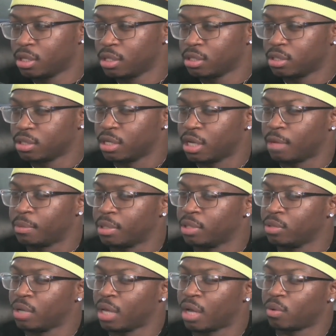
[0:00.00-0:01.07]
You know what I mean? you
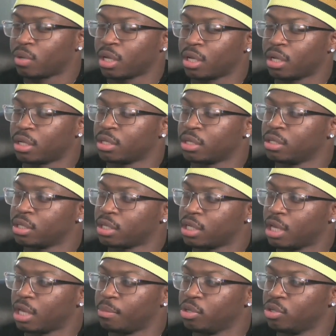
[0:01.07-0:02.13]
like, okay,
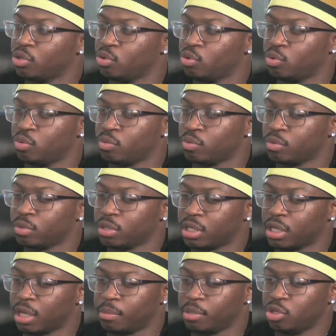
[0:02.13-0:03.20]
let me do
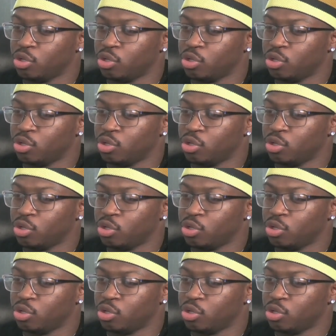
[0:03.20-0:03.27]
let me do